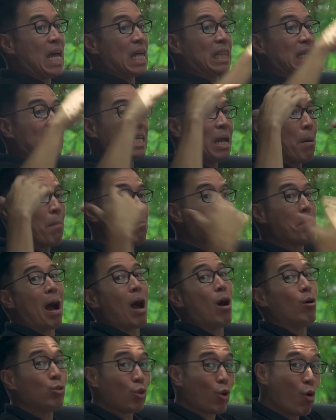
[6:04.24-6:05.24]
the
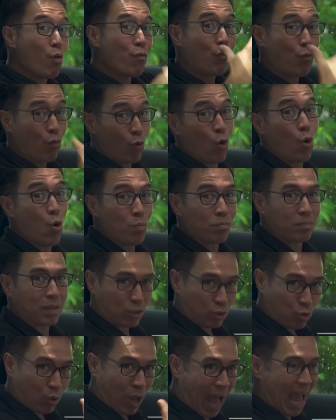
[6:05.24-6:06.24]
amount of room
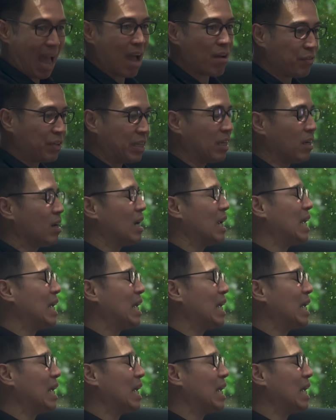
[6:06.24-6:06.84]
that you have here